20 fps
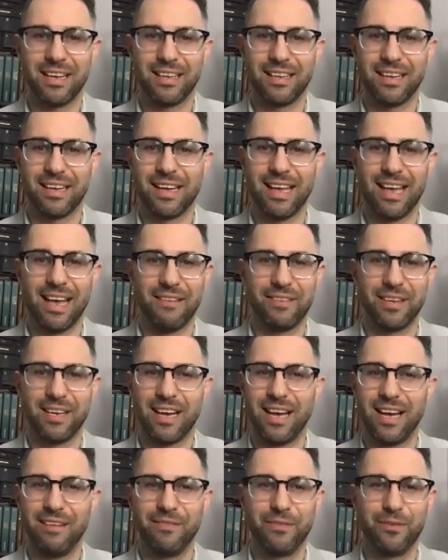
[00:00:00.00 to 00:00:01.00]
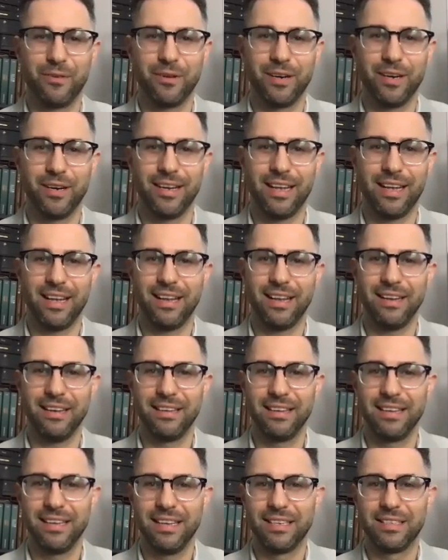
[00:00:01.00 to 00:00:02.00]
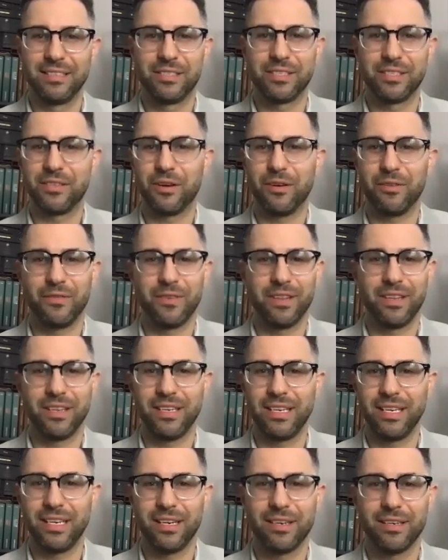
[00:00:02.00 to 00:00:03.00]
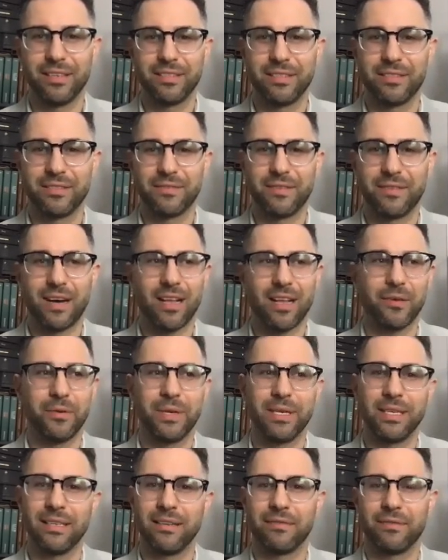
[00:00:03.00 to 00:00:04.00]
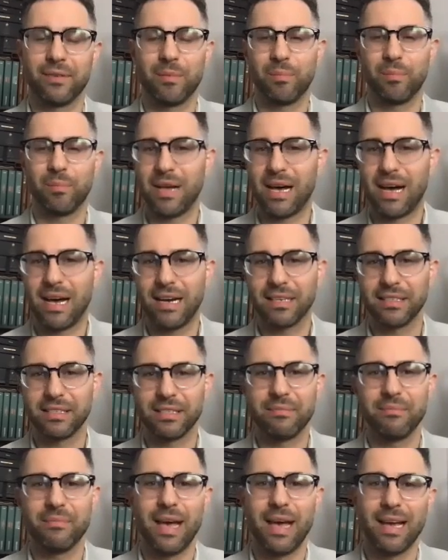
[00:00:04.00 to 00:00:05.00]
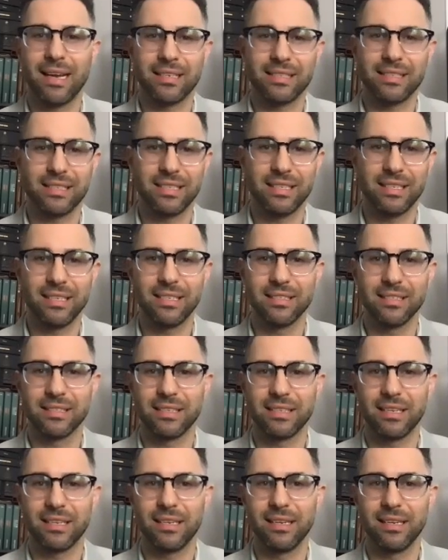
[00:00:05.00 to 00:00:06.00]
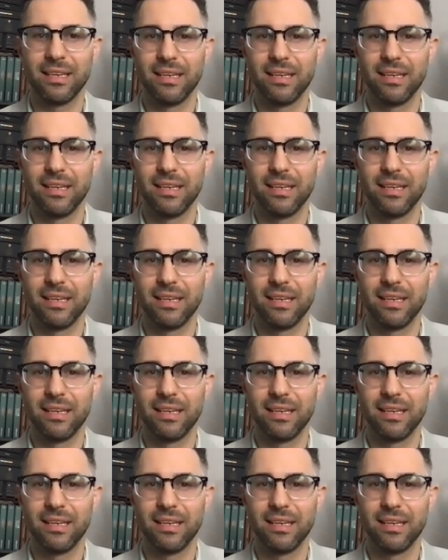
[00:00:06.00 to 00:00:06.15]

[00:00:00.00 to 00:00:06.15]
I have an eye for it, and just over the years, following different blogs and magazines and